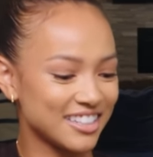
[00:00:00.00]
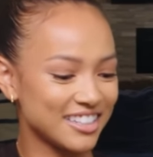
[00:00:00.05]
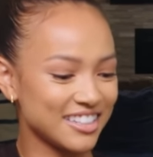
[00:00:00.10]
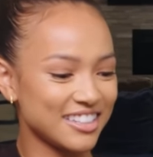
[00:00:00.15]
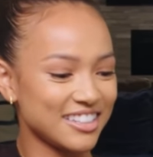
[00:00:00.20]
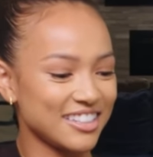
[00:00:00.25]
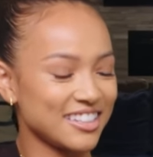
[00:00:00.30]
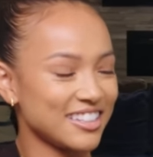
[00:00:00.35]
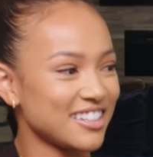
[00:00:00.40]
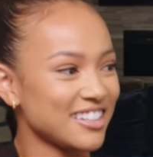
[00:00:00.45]

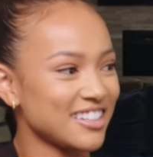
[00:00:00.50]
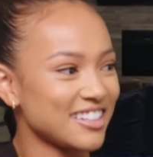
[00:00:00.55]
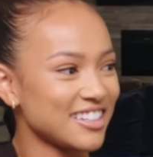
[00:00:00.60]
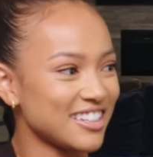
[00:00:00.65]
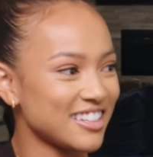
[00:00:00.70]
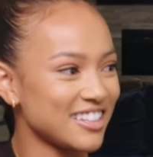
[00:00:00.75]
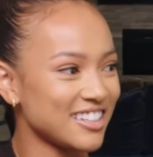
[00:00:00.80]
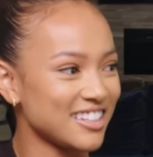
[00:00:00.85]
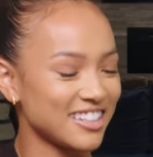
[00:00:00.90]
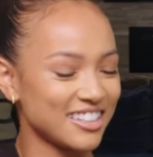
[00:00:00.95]

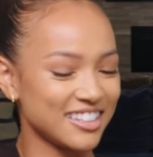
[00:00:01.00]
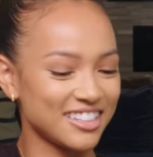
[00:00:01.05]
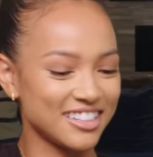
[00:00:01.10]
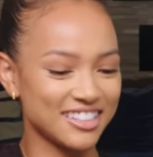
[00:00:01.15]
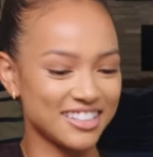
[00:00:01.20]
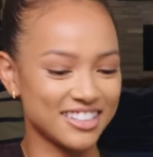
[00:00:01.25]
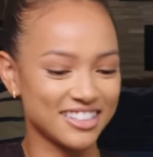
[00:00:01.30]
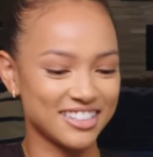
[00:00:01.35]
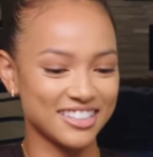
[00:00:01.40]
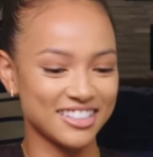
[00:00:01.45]

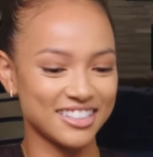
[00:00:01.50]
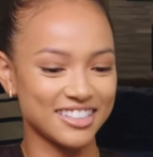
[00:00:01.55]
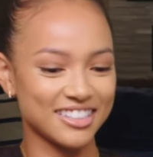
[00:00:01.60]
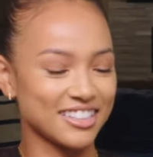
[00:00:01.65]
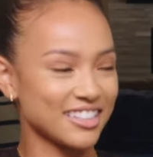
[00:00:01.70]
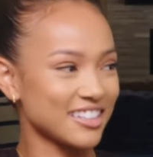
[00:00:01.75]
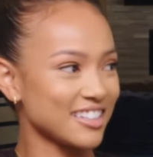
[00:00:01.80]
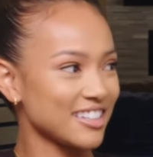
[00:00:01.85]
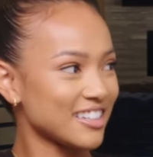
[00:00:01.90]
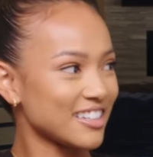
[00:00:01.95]

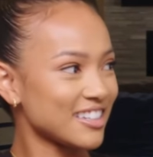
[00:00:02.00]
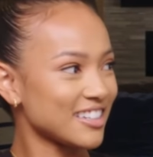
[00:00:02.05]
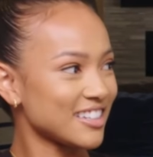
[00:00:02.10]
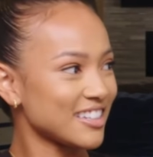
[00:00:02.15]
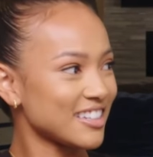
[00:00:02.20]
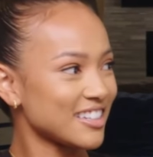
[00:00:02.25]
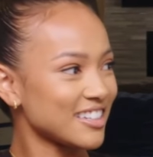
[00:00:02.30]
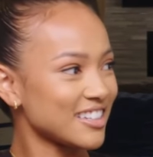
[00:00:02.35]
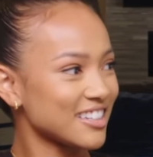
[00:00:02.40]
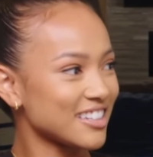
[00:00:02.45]

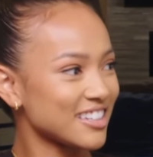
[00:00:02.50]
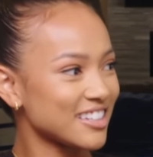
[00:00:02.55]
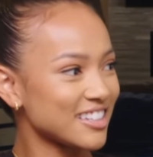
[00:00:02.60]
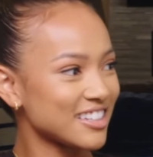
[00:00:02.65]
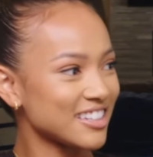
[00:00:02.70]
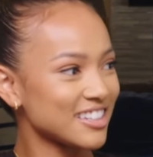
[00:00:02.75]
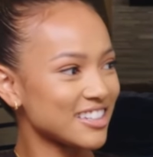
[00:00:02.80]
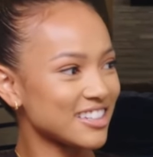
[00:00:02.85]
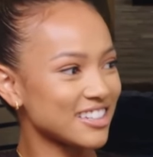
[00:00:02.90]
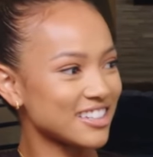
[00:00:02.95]

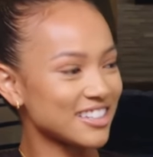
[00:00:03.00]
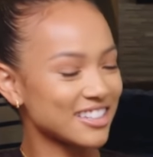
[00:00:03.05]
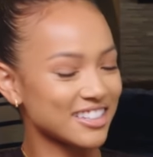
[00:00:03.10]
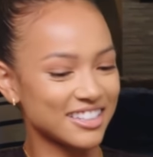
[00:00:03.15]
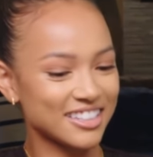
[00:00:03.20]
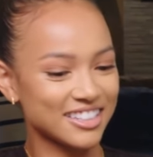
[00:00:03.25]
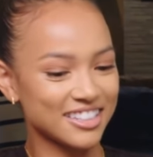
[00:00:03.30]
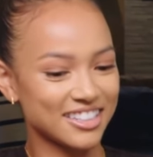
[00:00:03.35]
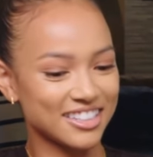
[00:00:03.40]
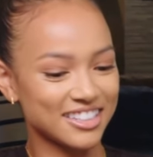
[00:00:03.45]

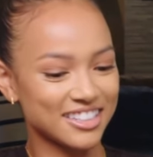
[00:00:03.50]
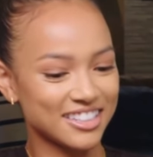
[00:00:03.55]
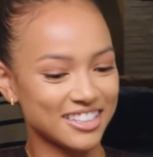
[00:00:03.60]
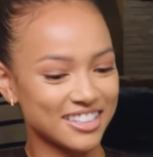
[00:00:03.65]
The person shown says nothing.